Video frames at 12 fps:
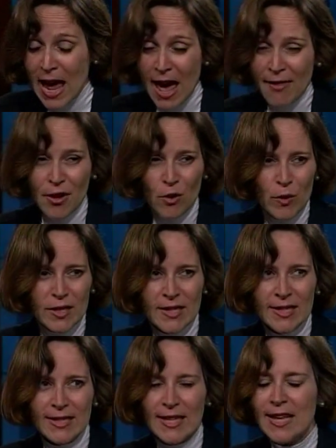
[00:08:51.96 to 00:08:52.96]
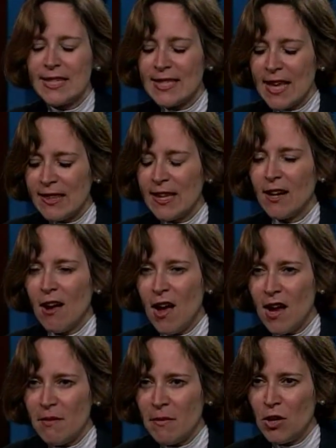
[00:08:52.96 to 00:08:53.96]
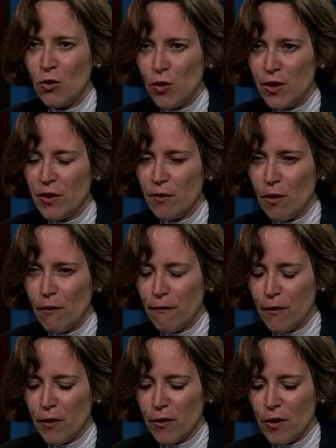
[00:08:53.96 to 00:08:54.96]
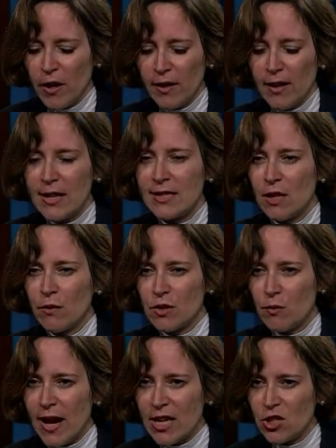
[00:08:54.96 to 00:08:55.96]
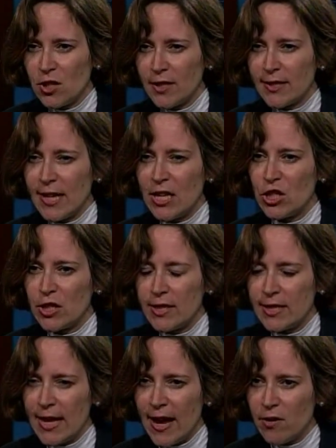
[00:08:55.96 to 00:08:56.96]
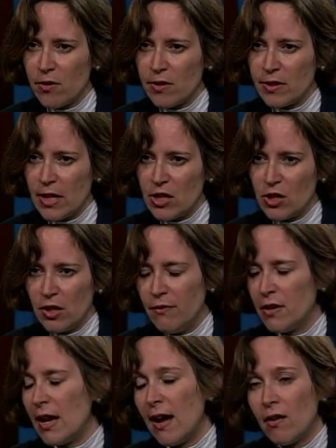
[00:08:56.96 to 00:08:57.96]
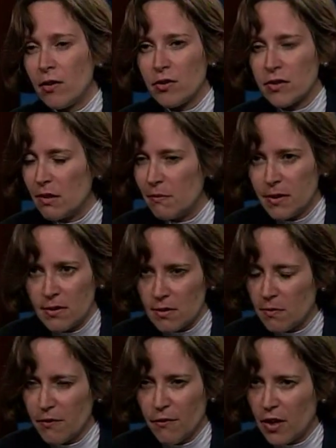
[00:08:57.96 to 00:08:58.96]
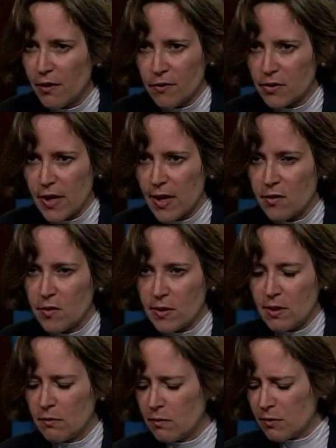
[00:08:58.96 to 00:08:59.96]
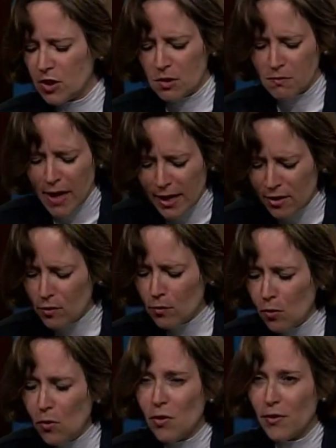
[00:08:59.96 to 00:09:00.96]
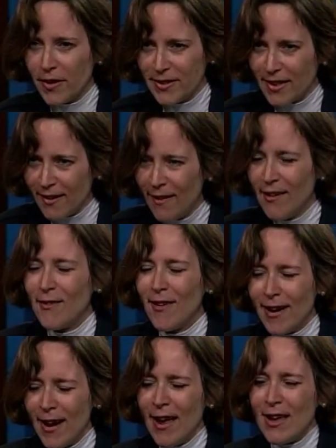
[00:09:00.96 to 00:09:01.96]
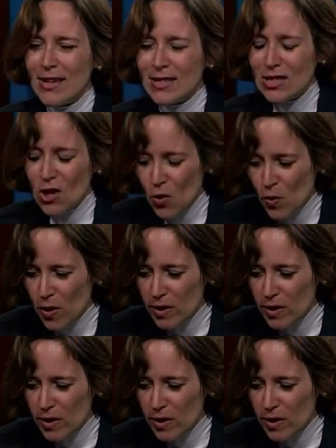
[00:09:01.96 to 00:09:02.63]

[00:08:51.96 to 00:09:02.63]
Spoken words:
And there was this sense that the economy couldn't grow further unless there was rationalization, standardization. Even now, you'll see businessmen fighting for standards. Just make the rule, right? So,